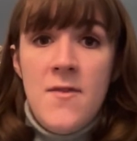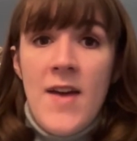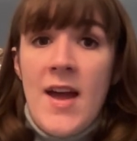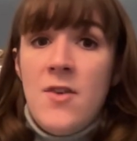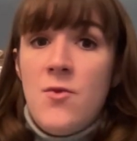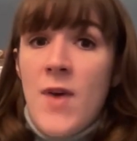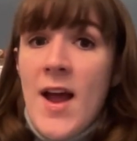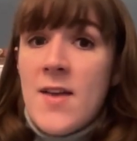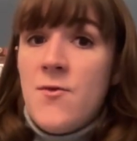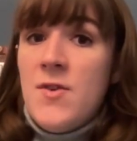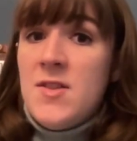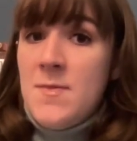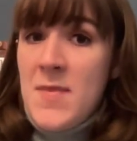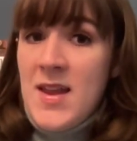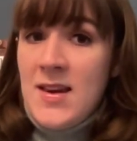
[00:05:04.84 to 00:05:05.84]
and rife
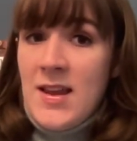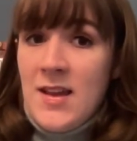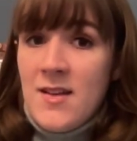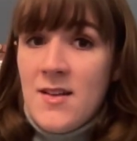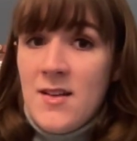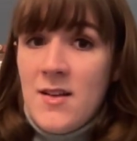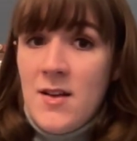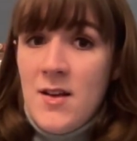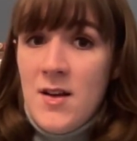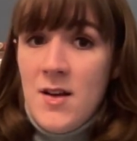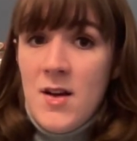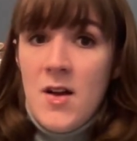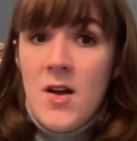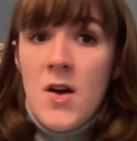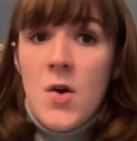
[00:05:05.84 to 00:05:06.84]
with meaning.
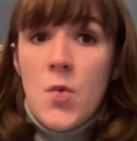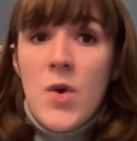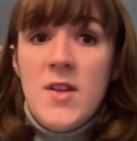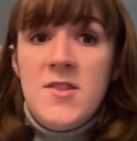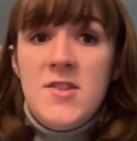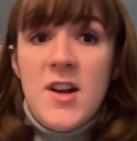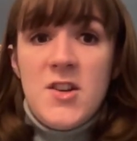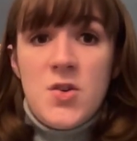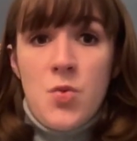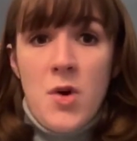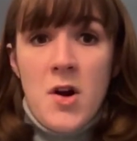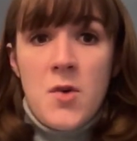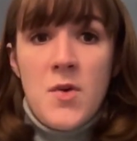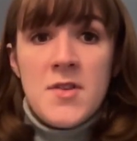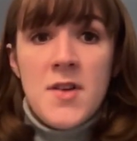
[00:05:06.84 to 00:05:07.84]
One such
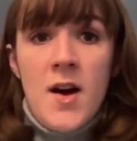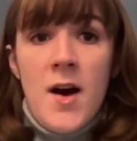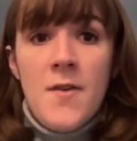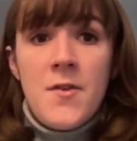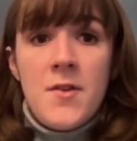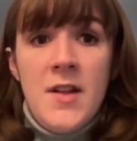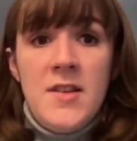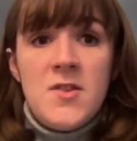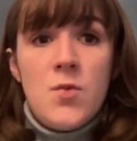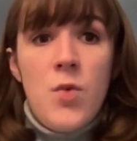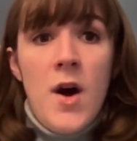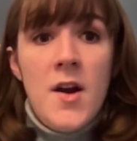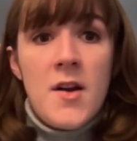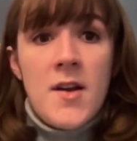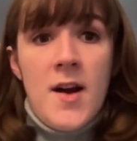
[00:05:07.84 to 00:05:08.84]
work was Klint's
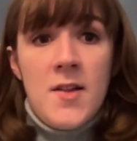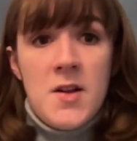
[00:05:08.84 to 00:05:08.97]
watercolor